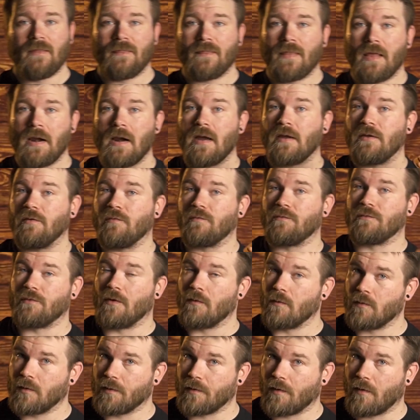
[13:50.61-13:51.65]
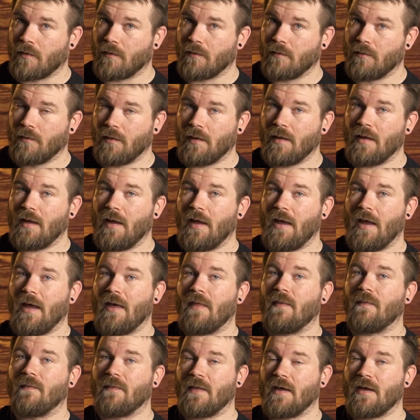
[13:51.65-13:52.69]
then I used Tokonol,
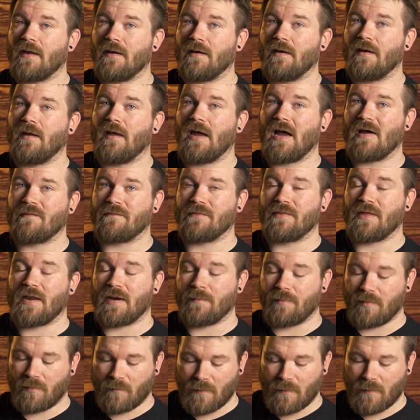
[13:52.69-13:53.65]
and then after that I put